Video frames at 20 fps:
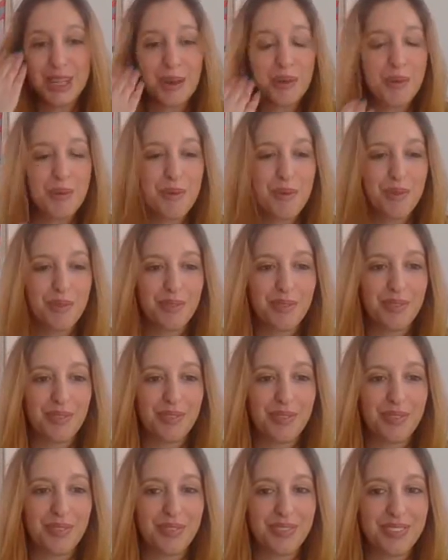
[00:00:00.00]
So
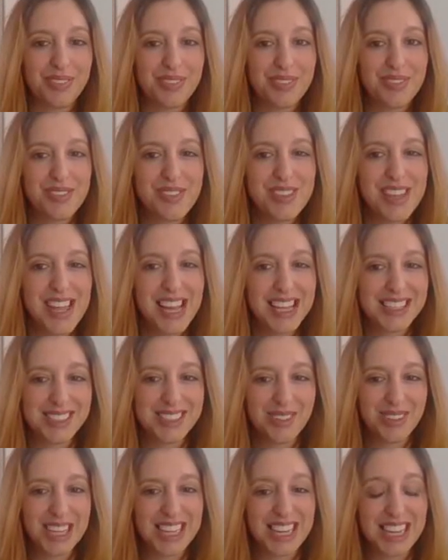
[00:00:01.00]

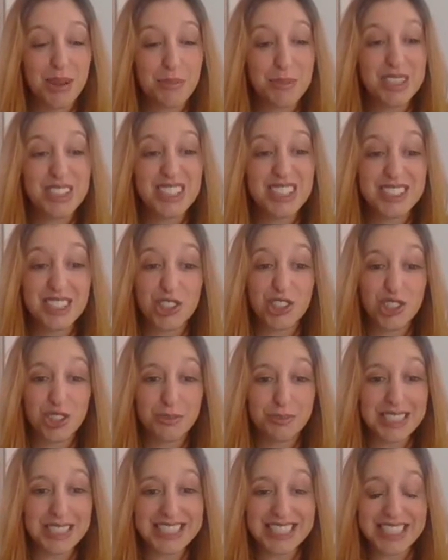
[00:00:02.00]
next we're going to come on to
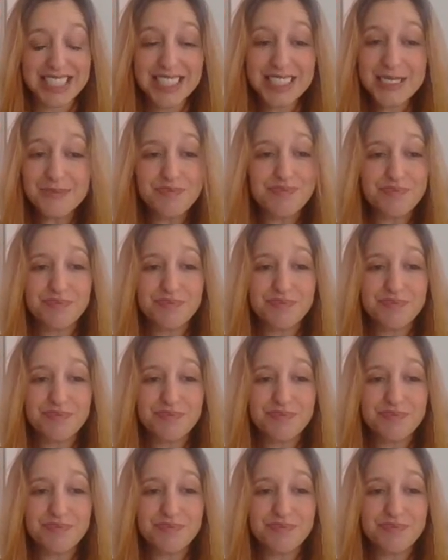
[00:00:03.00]
social media.